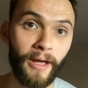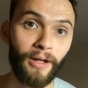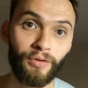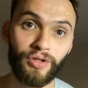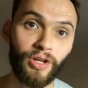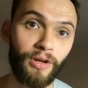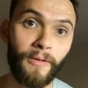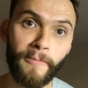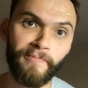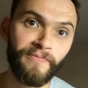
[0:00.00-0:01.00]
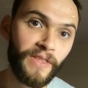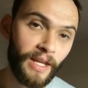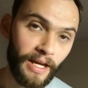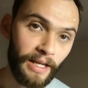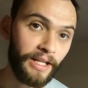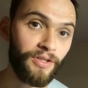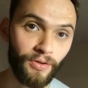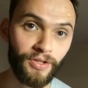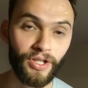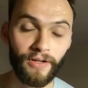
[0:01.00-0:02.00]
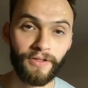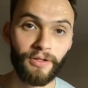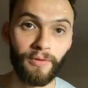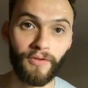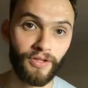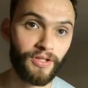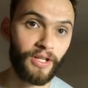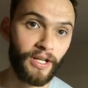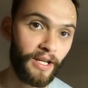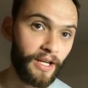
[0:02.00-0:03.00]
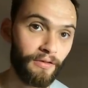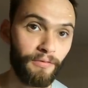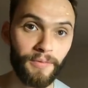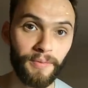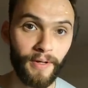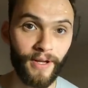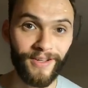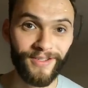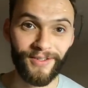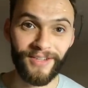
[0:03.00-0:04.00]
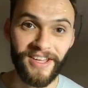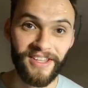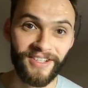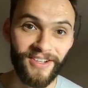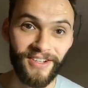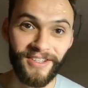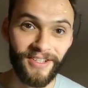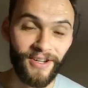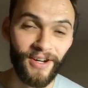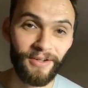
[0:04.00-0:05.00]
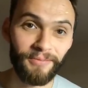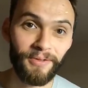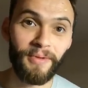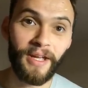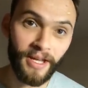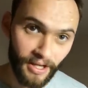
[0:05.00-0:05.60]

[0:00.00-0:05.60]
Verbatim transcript: And also uh, later on this afternoon, we've got uh, another room to plaster on the other side of this garden room.